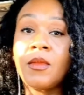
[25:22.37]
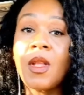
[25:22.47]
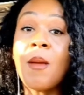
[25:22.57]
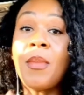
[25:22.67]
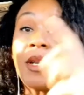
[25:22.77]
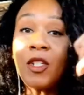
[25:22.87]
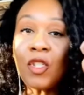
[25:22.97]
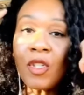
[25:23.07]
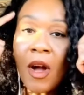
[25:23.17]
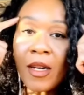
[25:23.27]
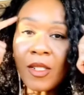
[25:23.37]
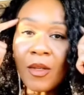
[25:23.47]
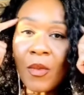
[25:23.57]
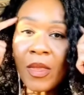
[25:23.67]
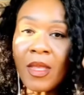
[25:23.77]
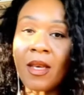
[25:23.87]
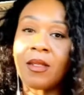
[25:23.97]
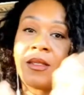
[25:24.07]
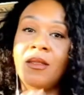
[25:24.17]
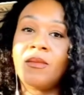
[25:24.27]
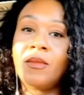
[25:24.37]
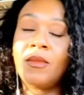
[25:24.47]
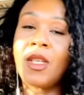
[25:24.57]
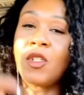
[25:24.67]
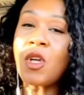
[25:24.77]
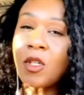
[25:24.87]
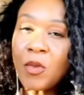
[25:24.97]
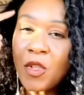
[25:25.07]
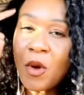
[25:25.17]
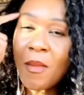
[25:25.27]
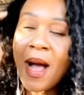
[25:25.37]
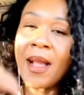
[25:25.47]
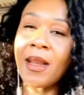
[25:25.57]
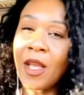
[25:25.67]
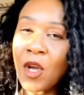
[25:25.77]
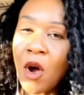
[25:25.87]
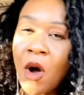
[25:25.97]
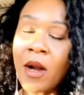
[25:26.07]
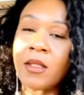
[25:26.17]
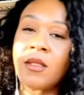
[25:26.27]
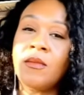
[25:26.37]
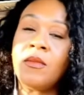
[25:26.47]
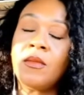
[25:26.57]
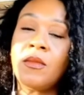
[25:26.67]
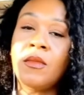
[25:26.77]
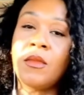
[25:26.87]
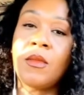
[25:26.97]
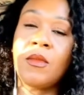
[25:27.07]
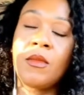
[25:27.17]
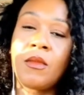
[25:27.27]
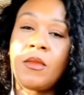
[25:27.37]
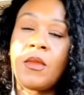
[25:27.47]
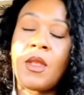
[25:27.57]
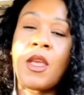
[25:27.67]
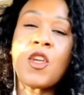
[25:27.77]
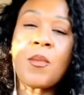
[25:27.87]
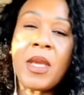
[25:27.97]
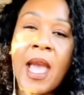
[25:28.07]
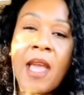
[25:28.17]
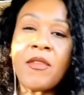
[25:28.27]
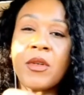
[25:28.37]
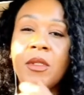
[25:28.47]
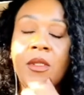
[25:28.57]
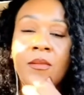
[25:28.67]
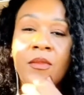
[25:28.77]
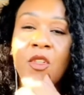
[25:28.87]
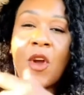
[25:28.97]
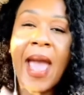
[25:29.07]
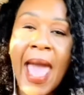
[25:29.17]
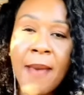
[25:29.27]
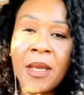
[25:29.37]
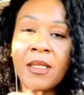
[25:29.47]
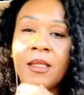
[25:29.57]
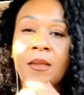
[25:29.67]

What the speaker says: But it starts with this. It starts with your mind and your heart and your behaviors, your habits,